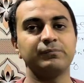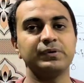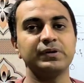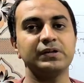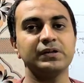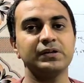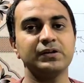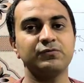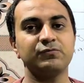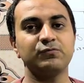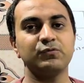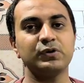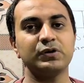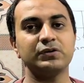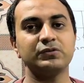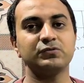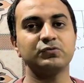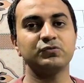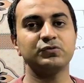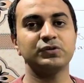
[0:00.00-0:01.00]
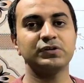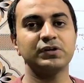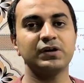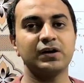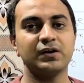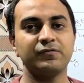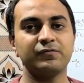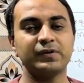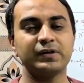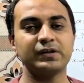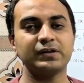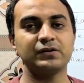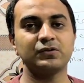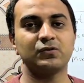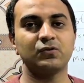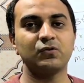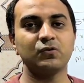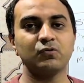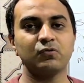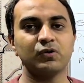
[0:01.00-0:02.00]
Mean if we are using a very
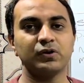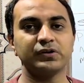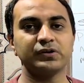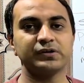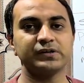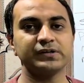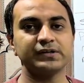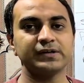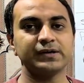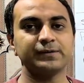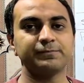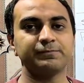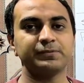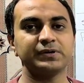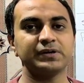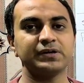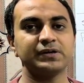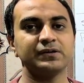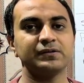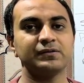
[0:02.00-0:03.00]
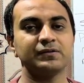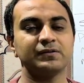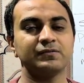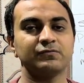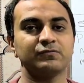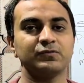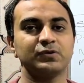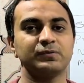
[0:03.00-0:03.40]
low quantity API,